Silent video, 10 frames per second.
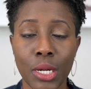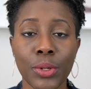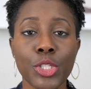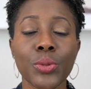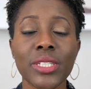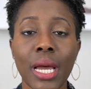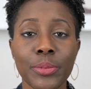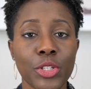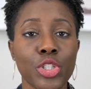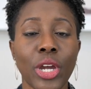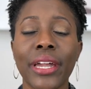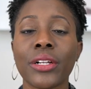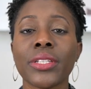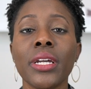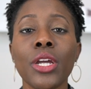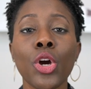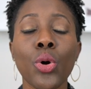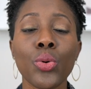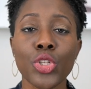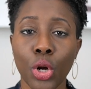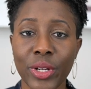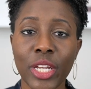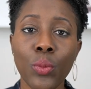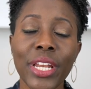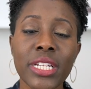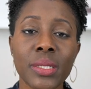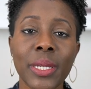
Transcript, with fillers: I want to adopt a child who's already waiting to